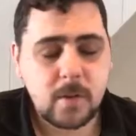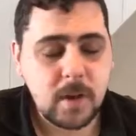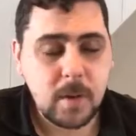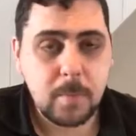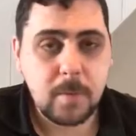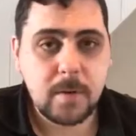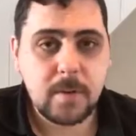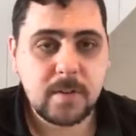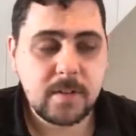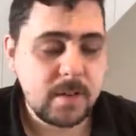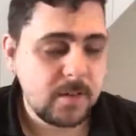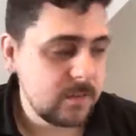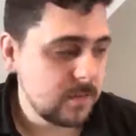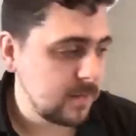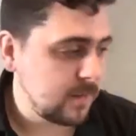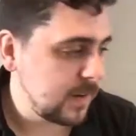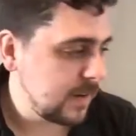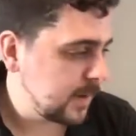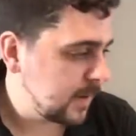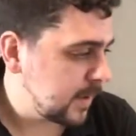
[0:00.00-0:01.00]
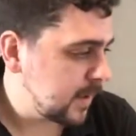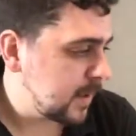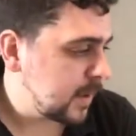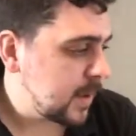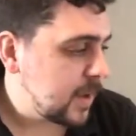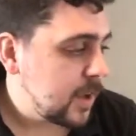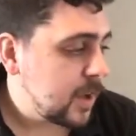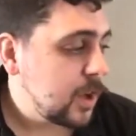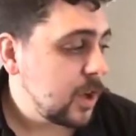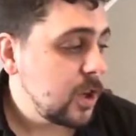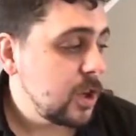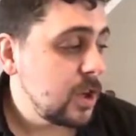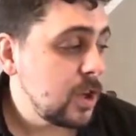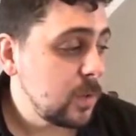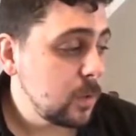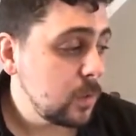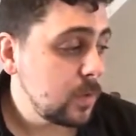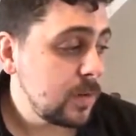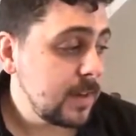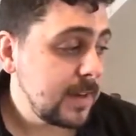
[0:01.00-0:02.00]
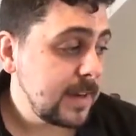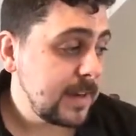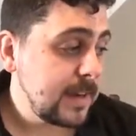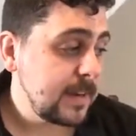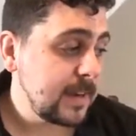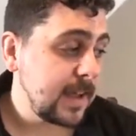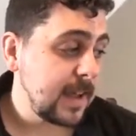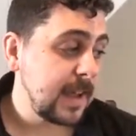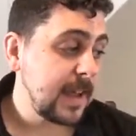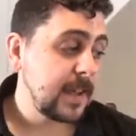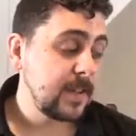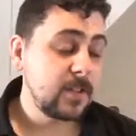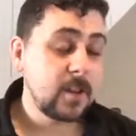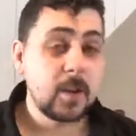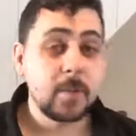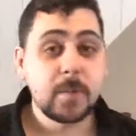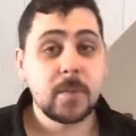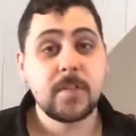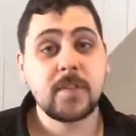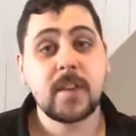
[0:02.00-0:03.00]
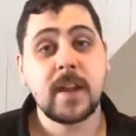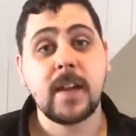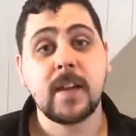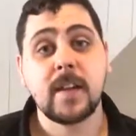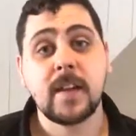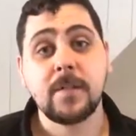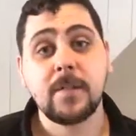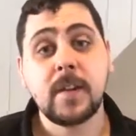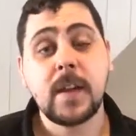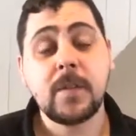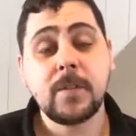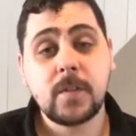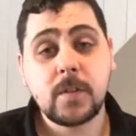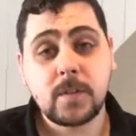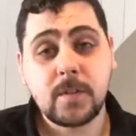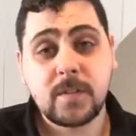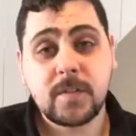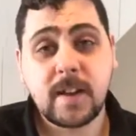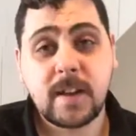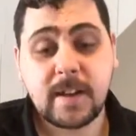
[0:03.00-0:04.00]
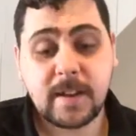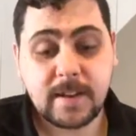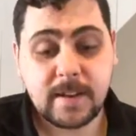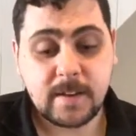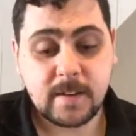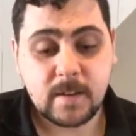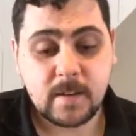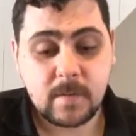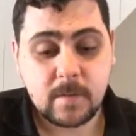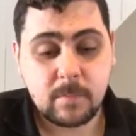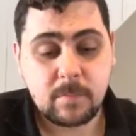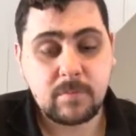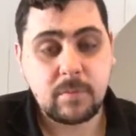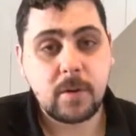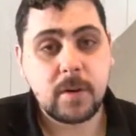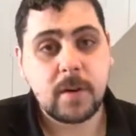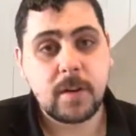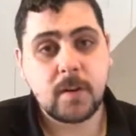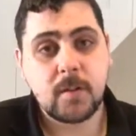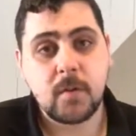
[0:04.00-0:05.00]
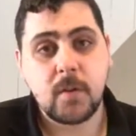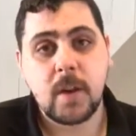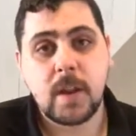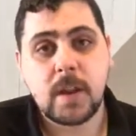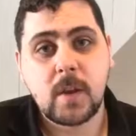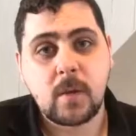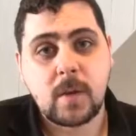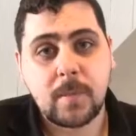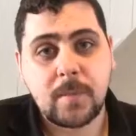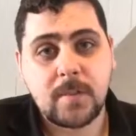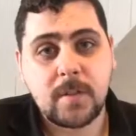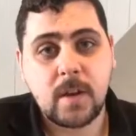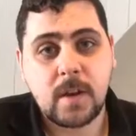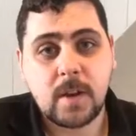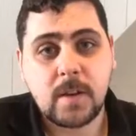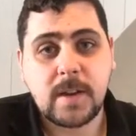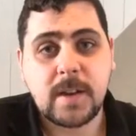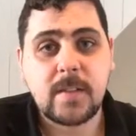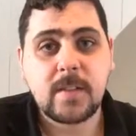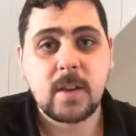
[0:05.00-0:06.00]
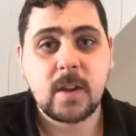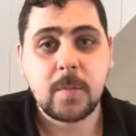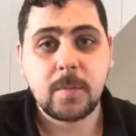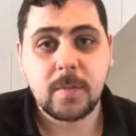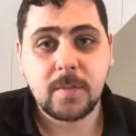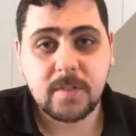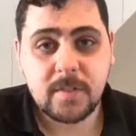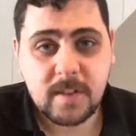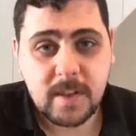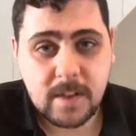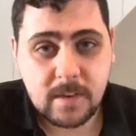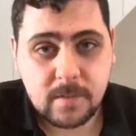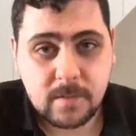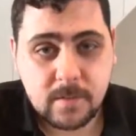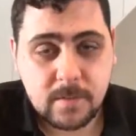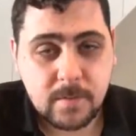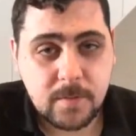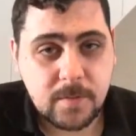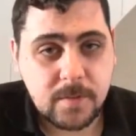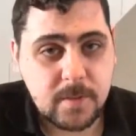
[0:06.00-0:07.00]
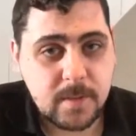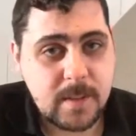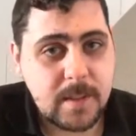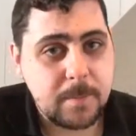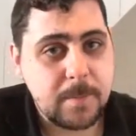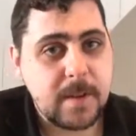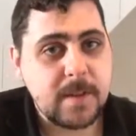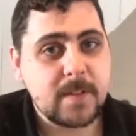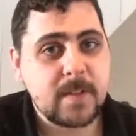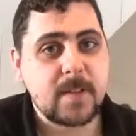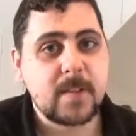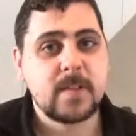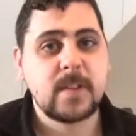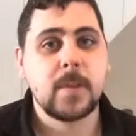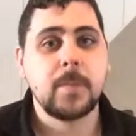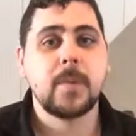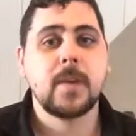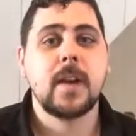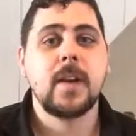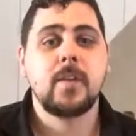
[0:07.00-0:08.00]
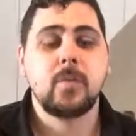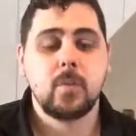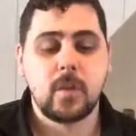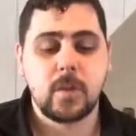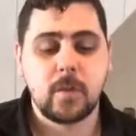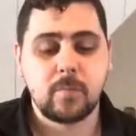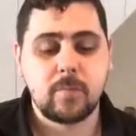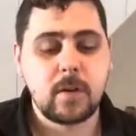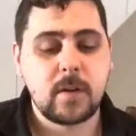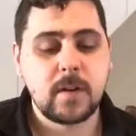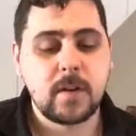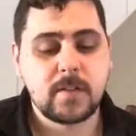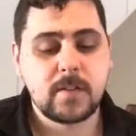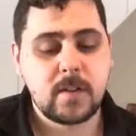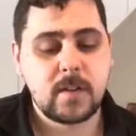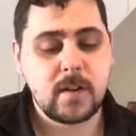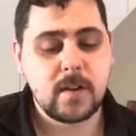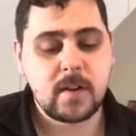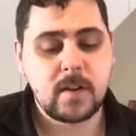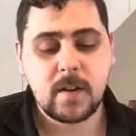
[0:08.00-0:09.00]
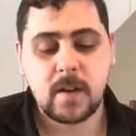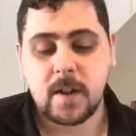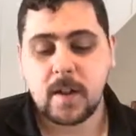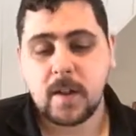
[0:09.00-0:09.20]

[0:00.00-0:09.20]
policy, you will need terms of sale. If you're selling products via your website, you need terms of sale. So that basically stipulates what the products are,